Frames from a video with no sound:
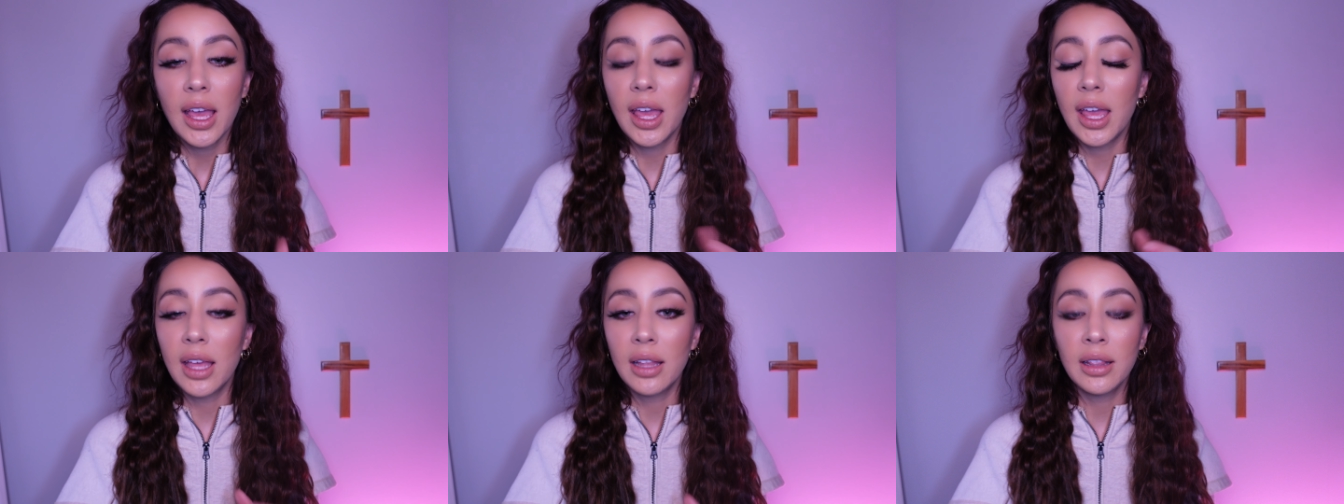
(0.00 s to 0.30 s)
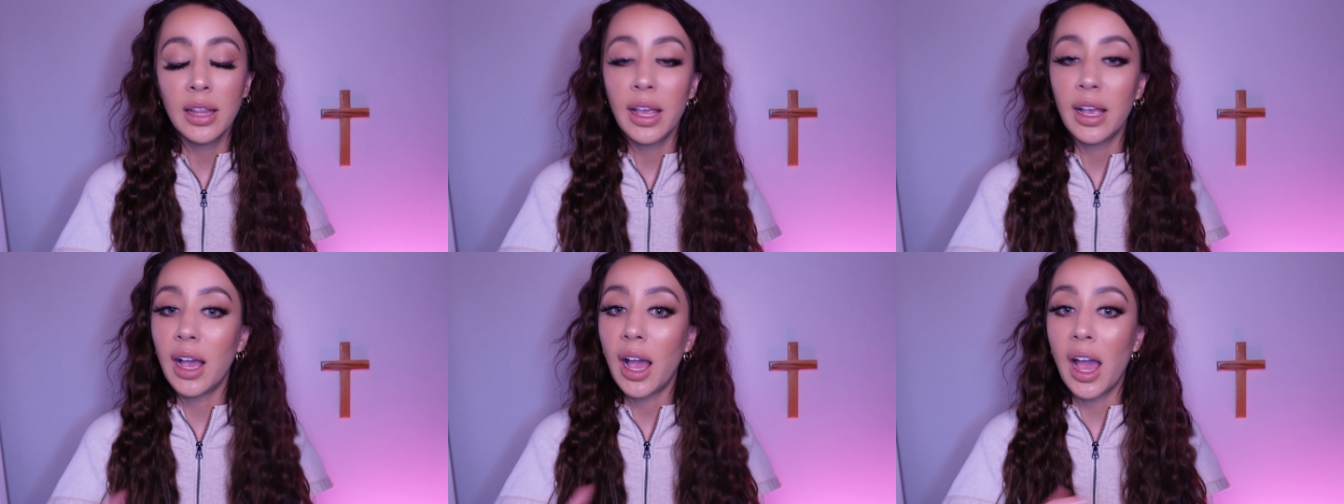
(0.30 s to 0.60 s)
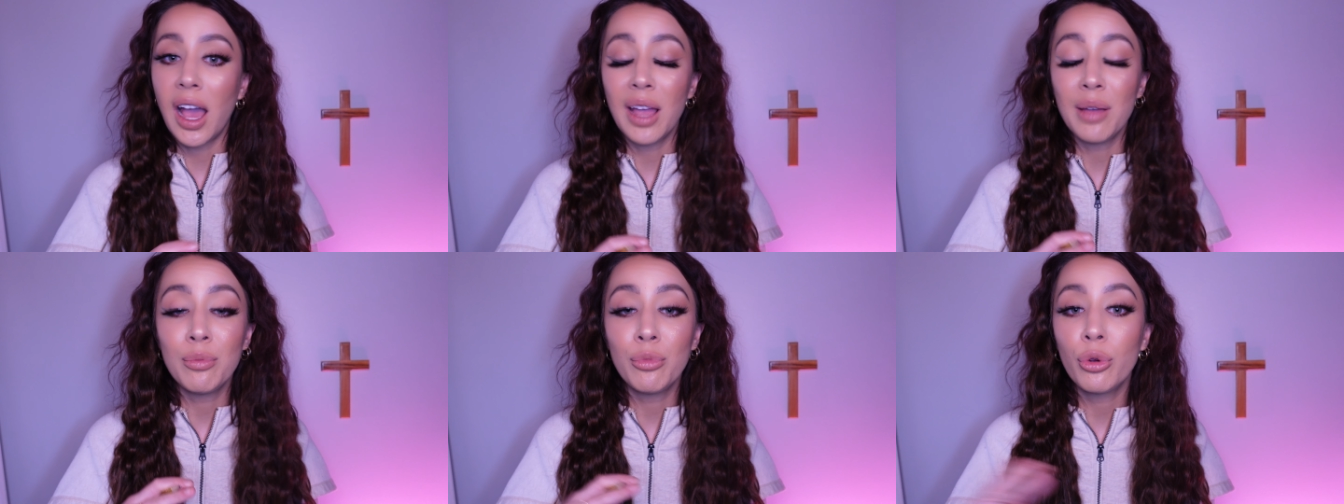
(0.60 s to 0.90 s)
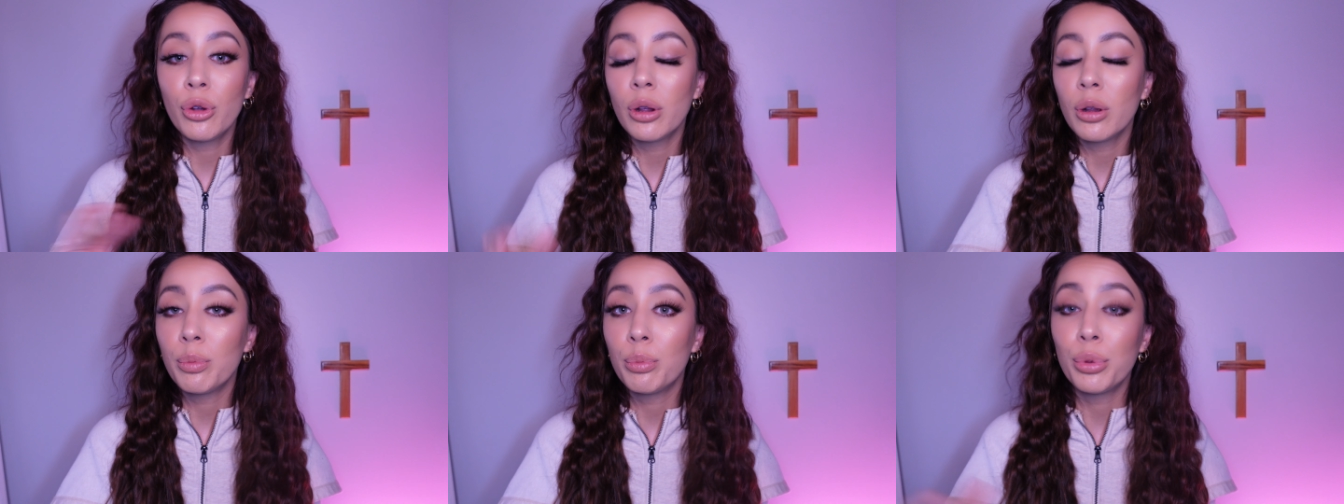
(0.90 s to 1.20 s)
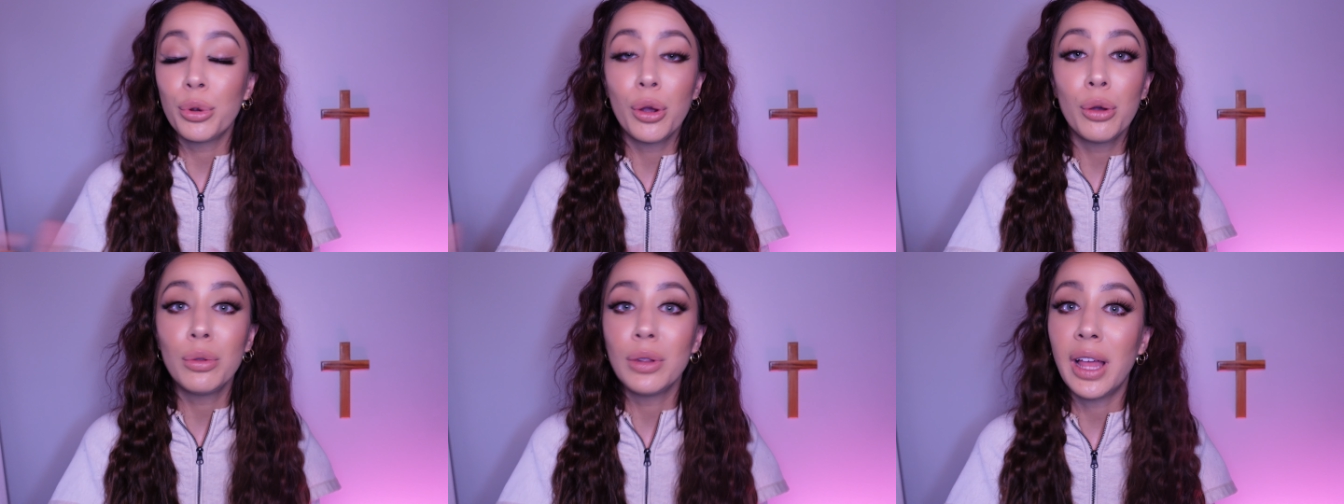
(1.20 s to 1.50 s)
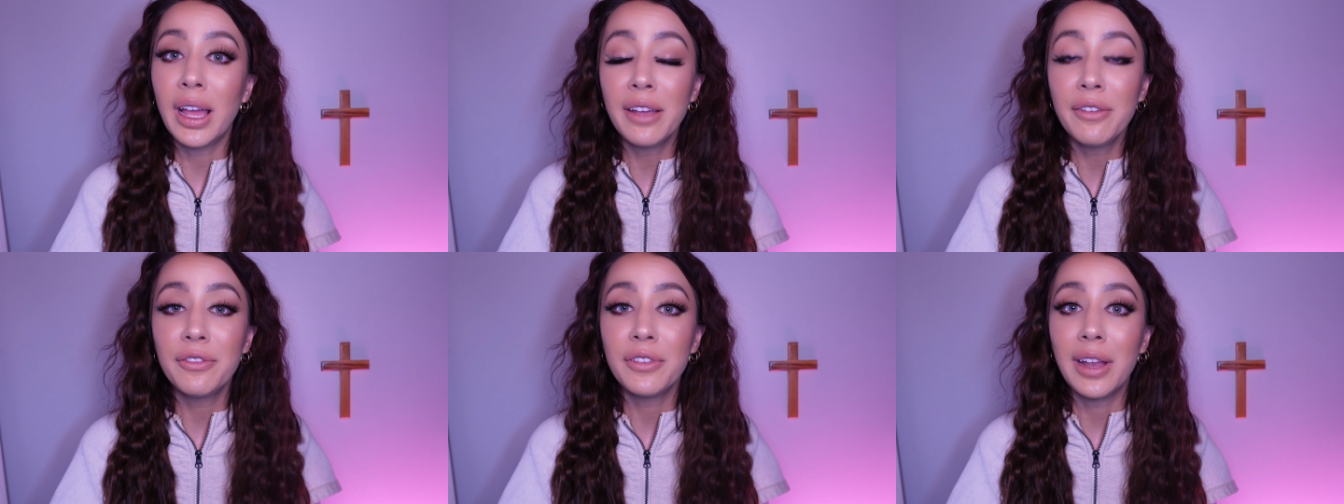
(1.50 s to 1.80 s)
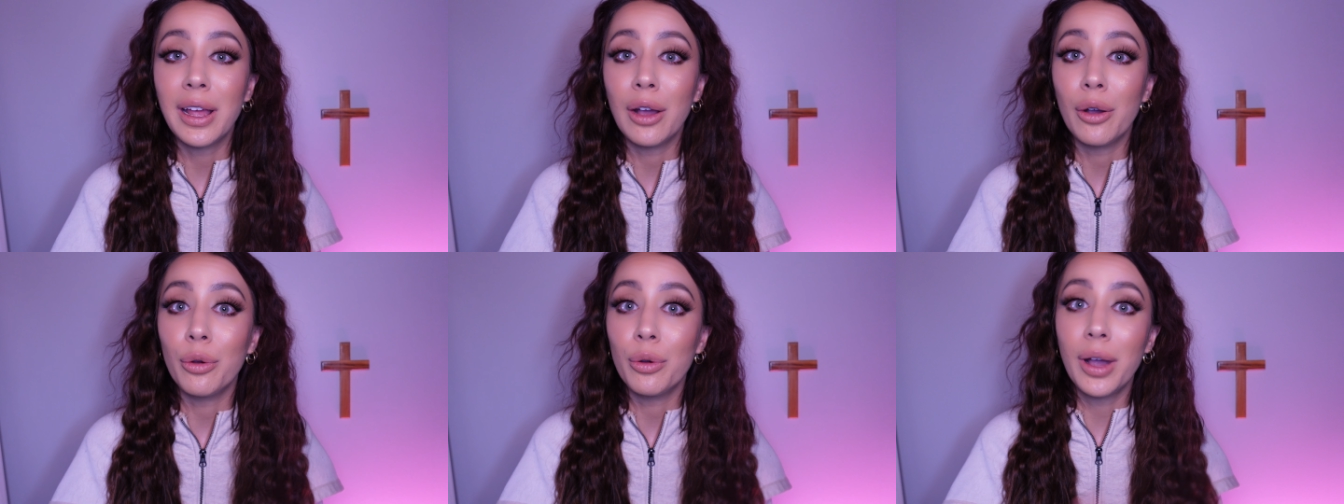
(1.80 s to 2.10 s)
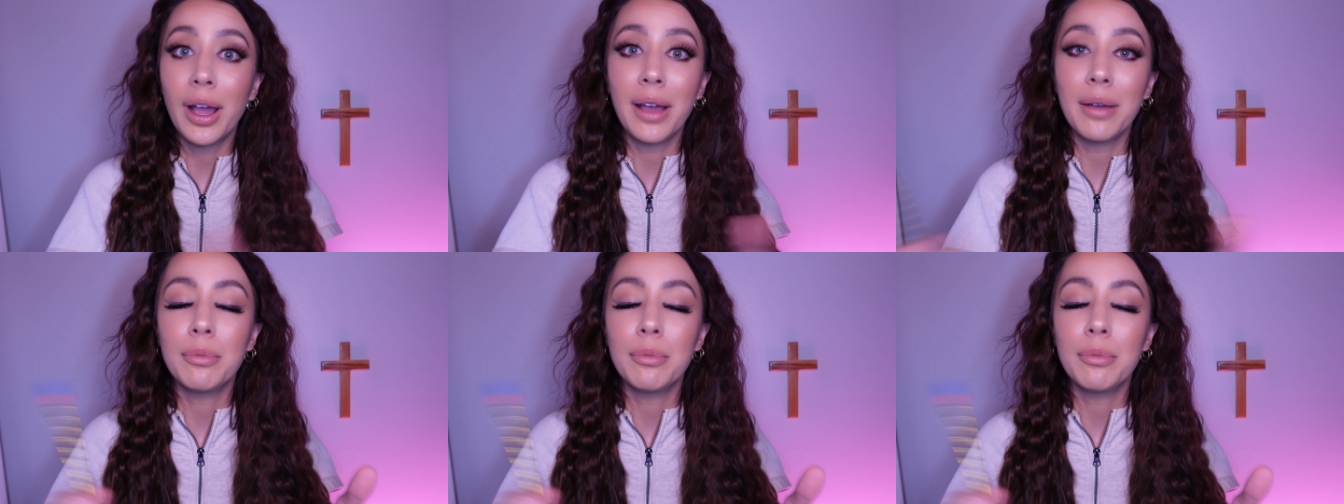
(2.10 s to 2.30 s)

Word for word: and like I'm more pro life now.